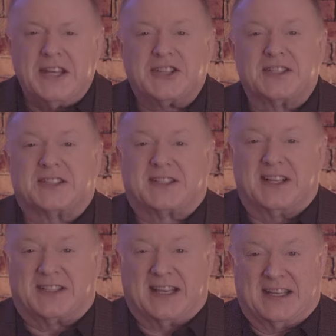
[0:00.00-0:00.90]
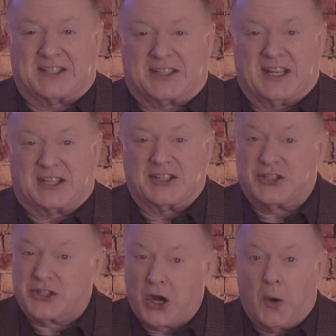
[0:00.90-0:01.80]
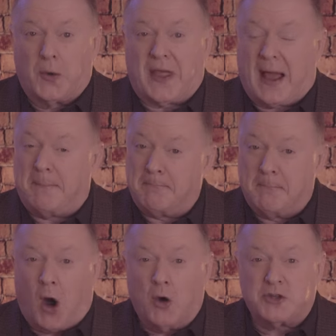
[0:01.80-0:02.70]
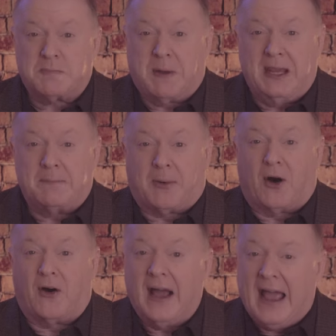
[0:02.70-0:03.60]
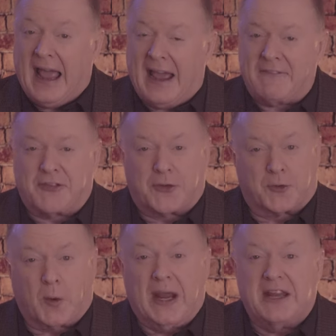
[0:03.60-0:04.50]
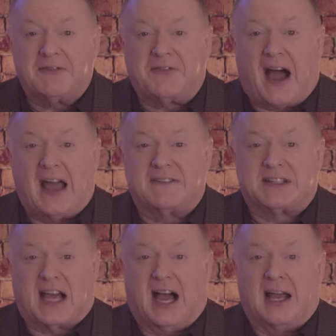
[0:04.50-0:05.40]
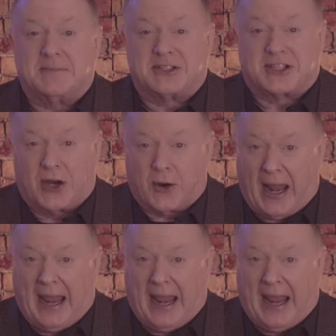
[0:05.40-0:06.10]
Recent statistics show that most people have three to five times their